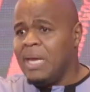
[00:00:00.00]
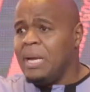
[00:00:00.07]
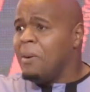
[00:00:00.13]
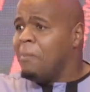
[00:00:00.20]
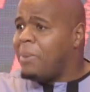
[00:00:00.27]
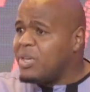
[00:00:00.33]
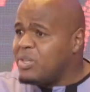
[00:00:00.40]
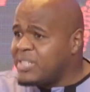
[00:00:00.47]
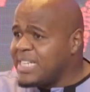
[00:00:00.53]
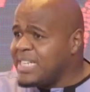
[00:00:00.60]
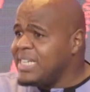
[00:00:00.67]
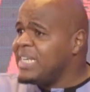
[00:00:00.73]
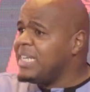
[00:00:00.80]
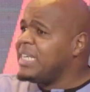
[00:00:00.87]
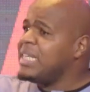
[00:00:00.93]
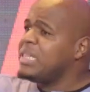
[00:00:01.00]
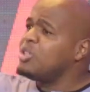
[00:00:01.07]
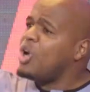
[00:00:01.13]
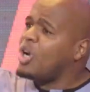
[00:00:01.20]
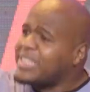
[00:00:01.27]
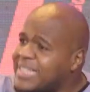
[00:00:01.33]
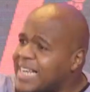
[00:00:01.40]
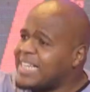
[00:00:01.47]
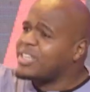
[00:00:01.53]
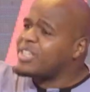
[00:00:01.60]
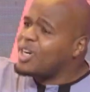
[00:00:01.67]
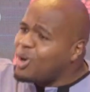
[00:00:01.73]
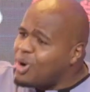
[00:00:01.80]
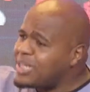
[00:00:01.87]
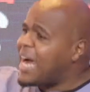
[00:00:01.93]
But you see, not that the
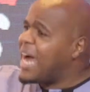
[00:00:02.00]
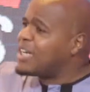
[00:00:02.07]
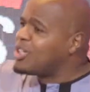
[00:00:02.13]
Lord had